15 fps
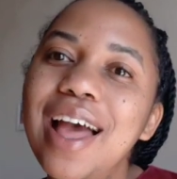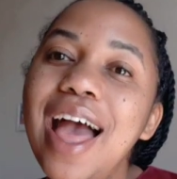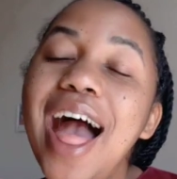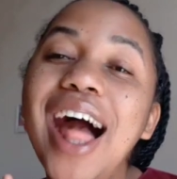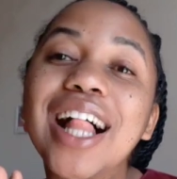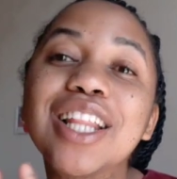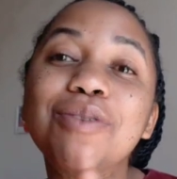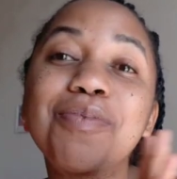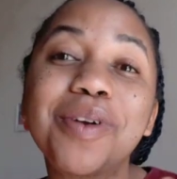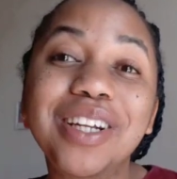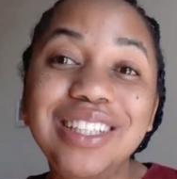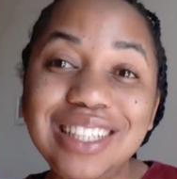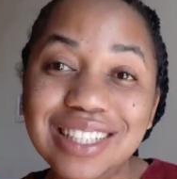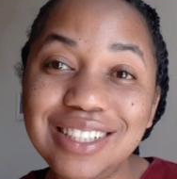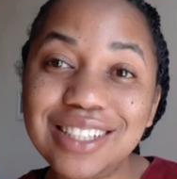health
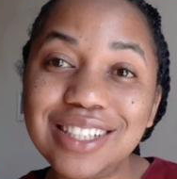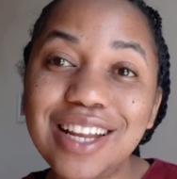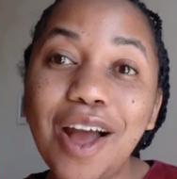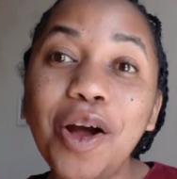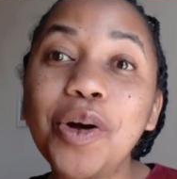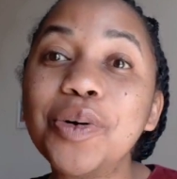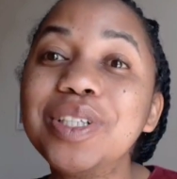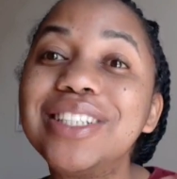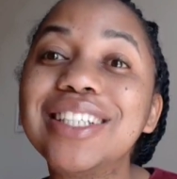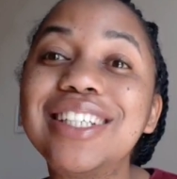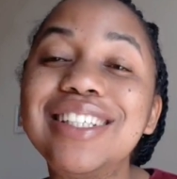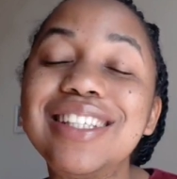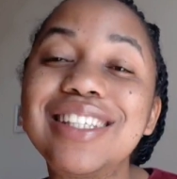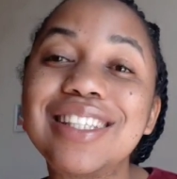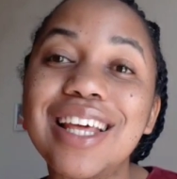practitioner who
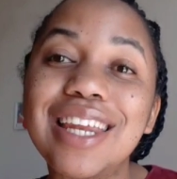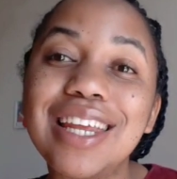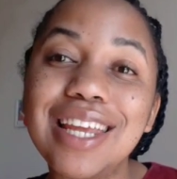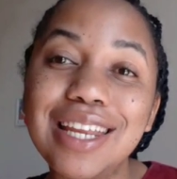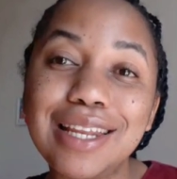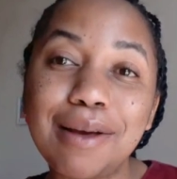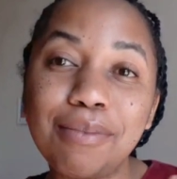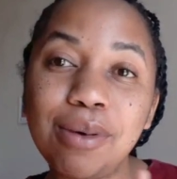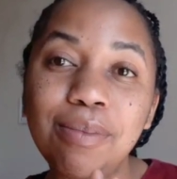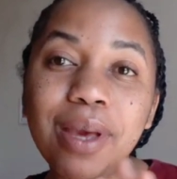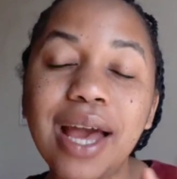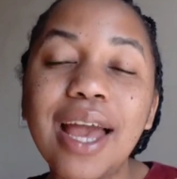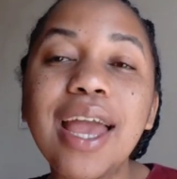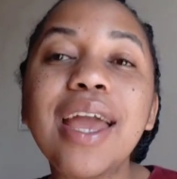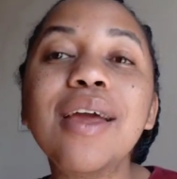didn't study in
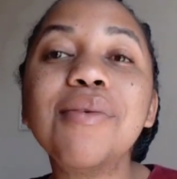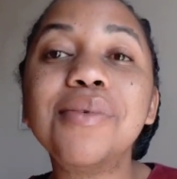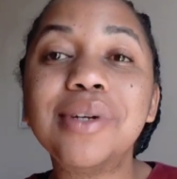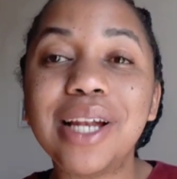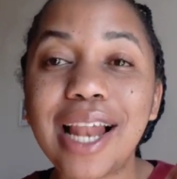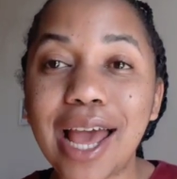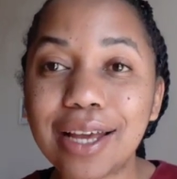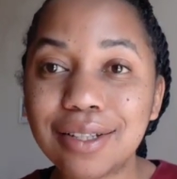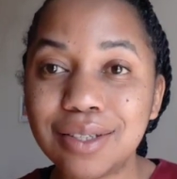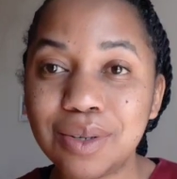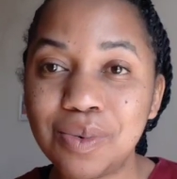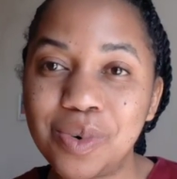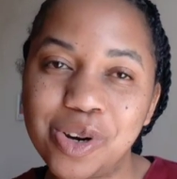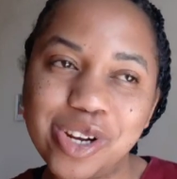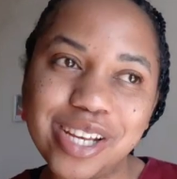namibia and would like to
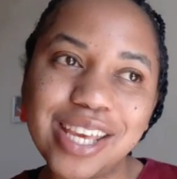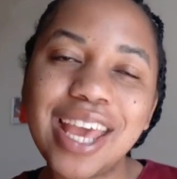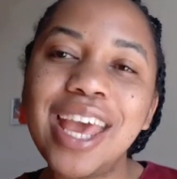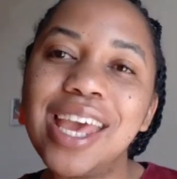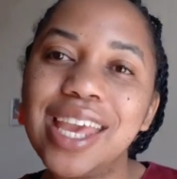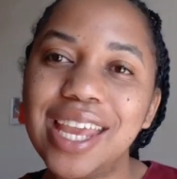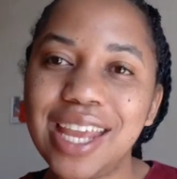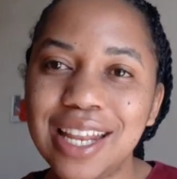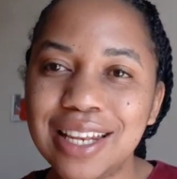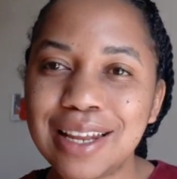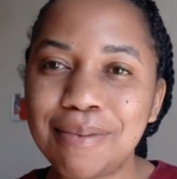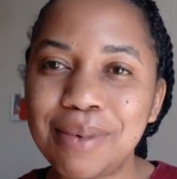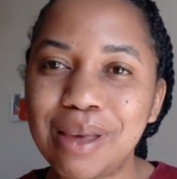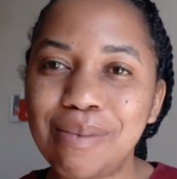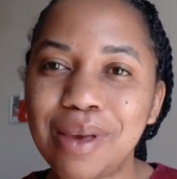work in
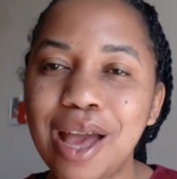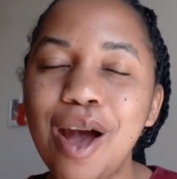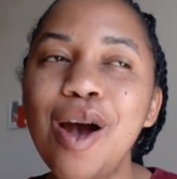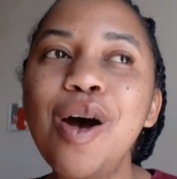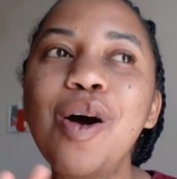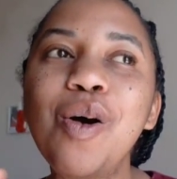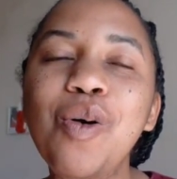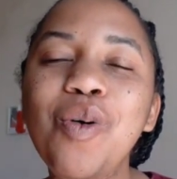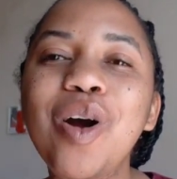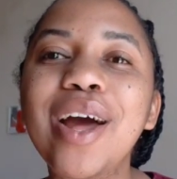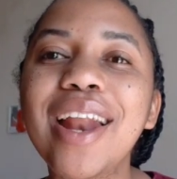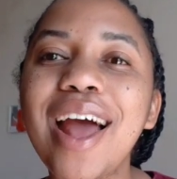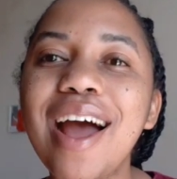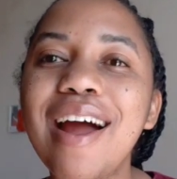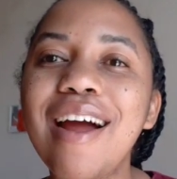namibia
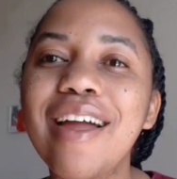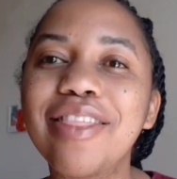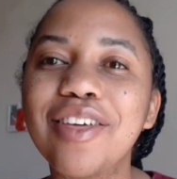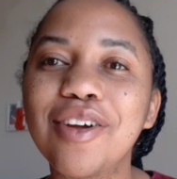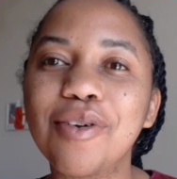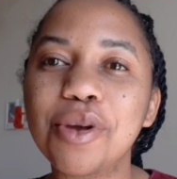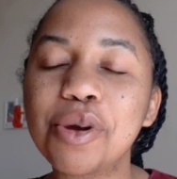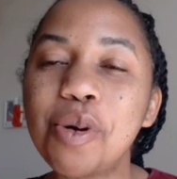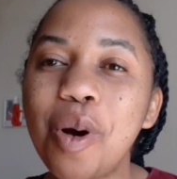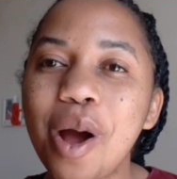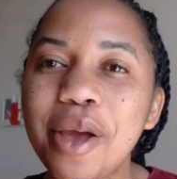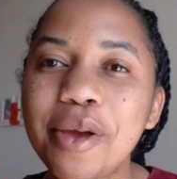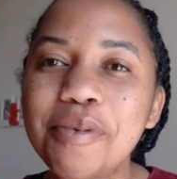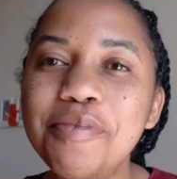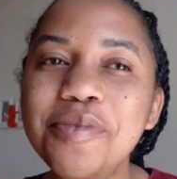what are the
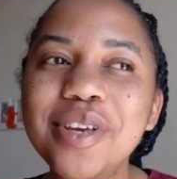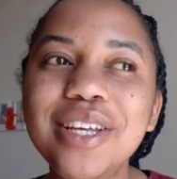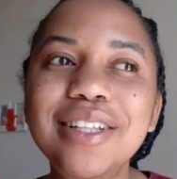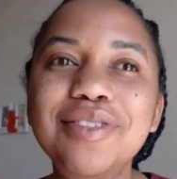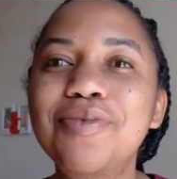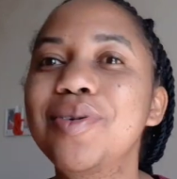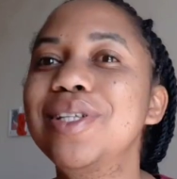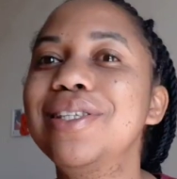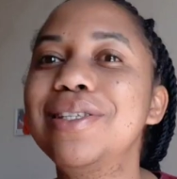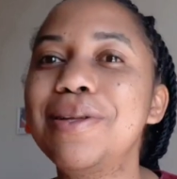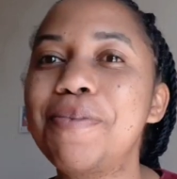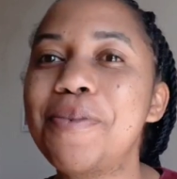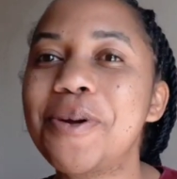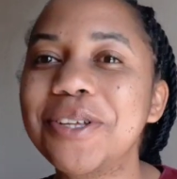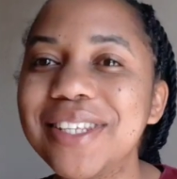requirements what's the
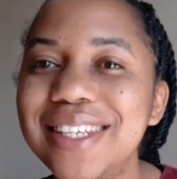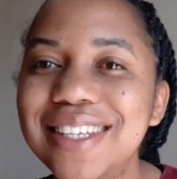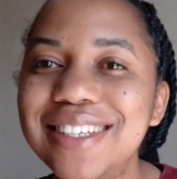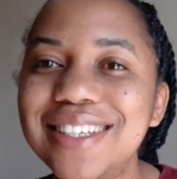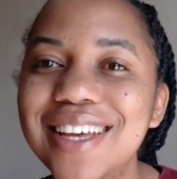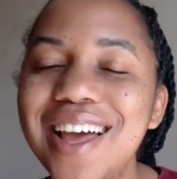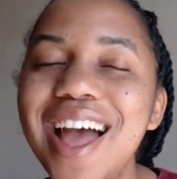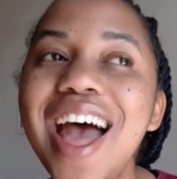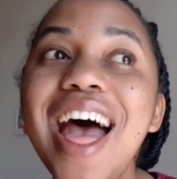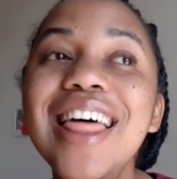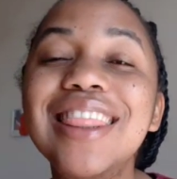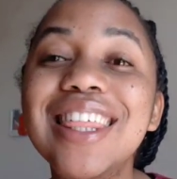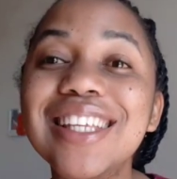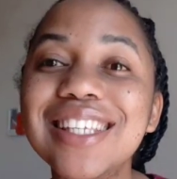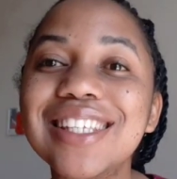procedure
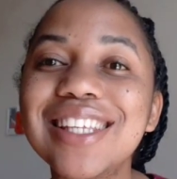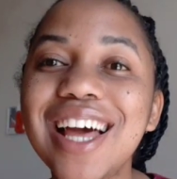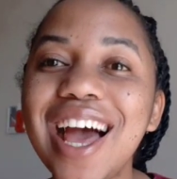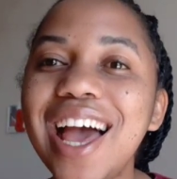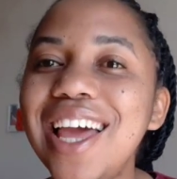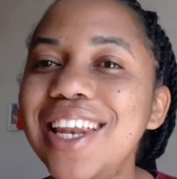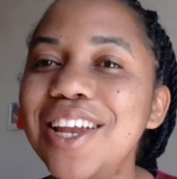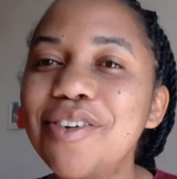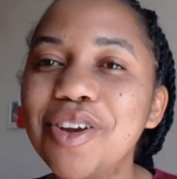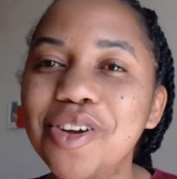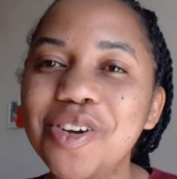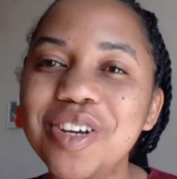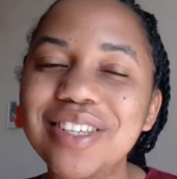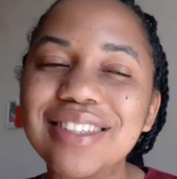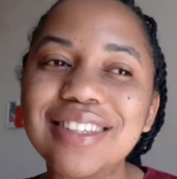this is a highly
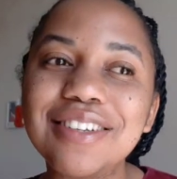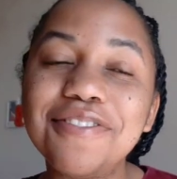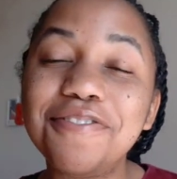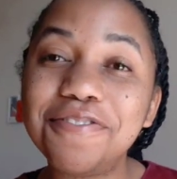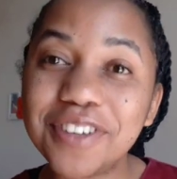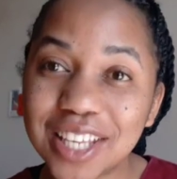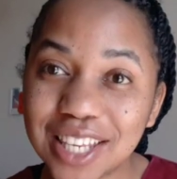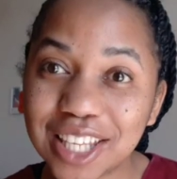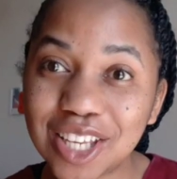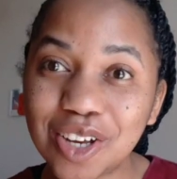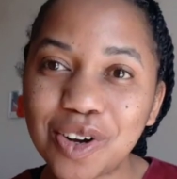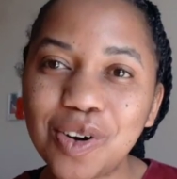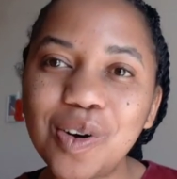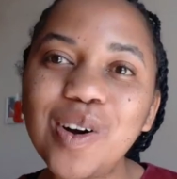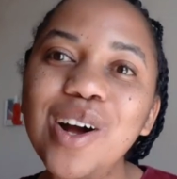requested
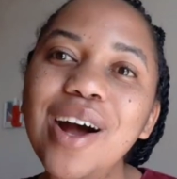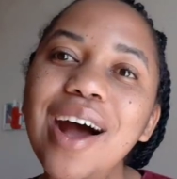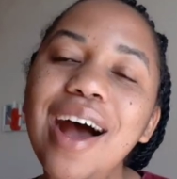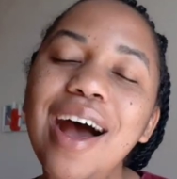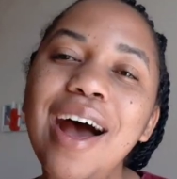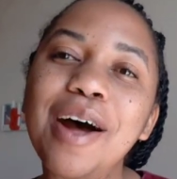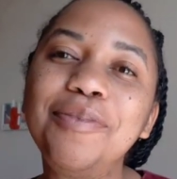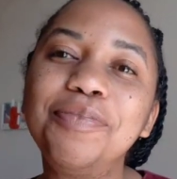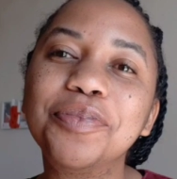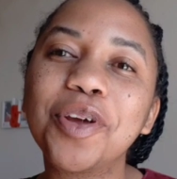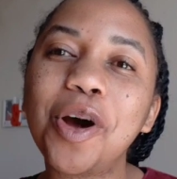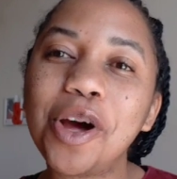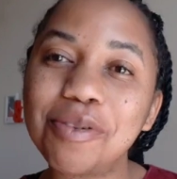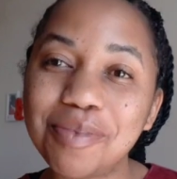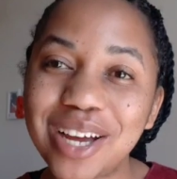video um,
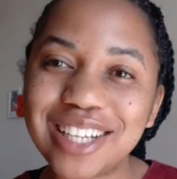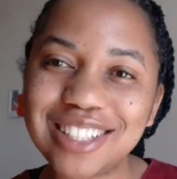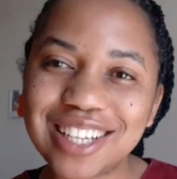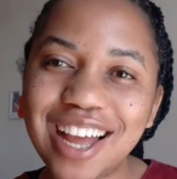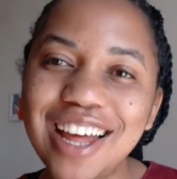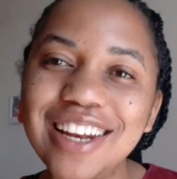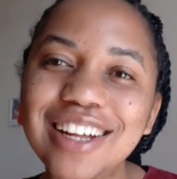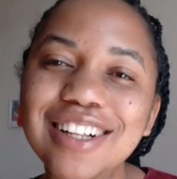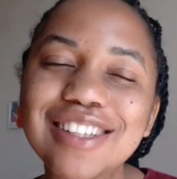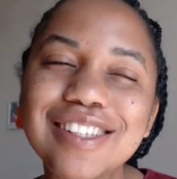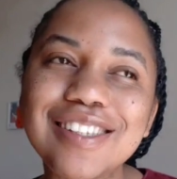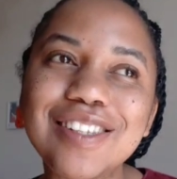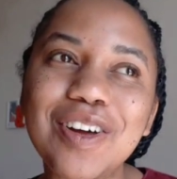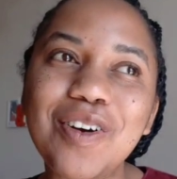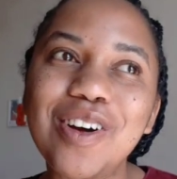on my channel
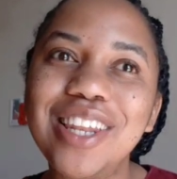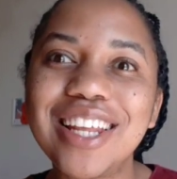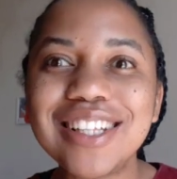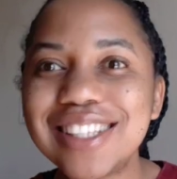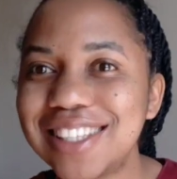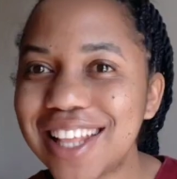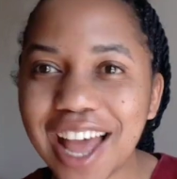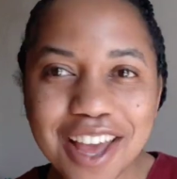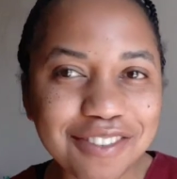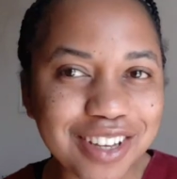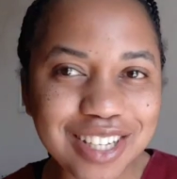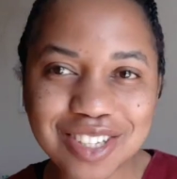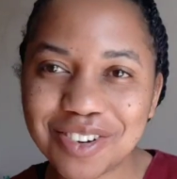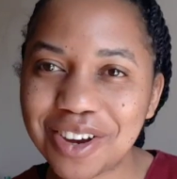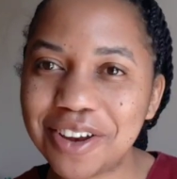so let's dive
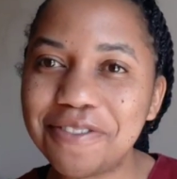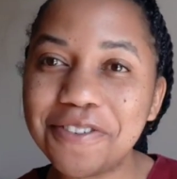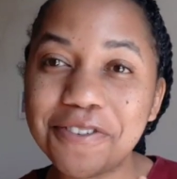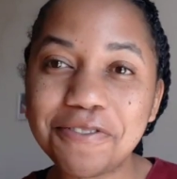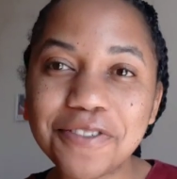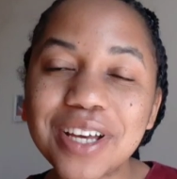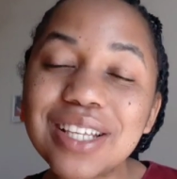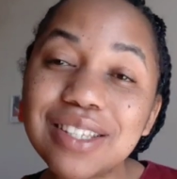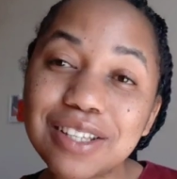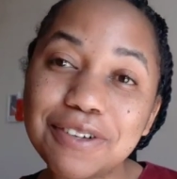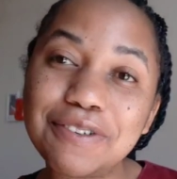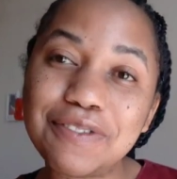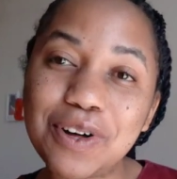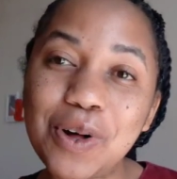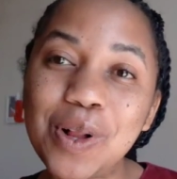into it for first
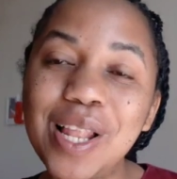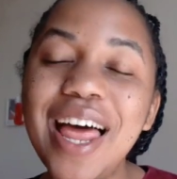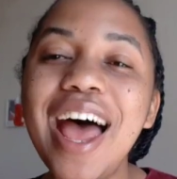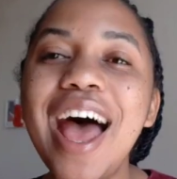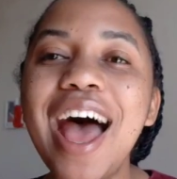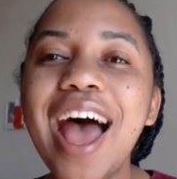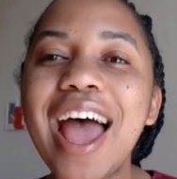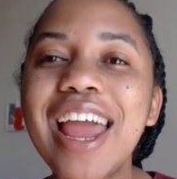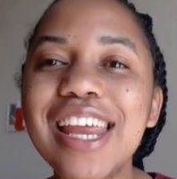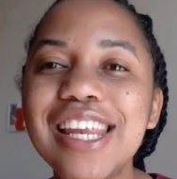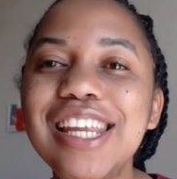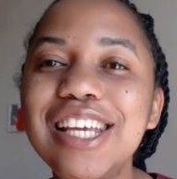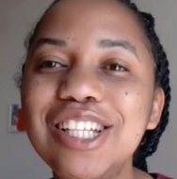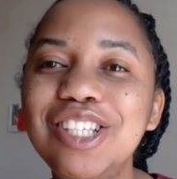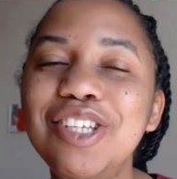of all i
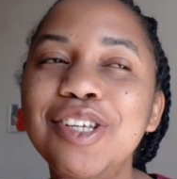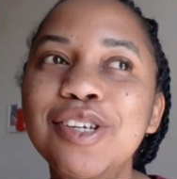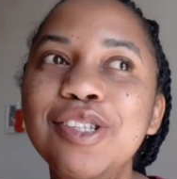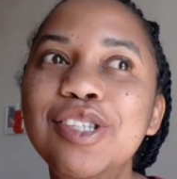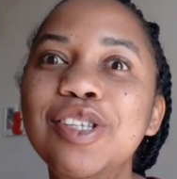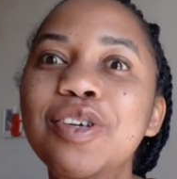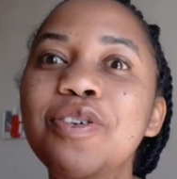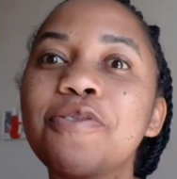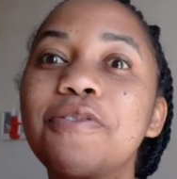need you to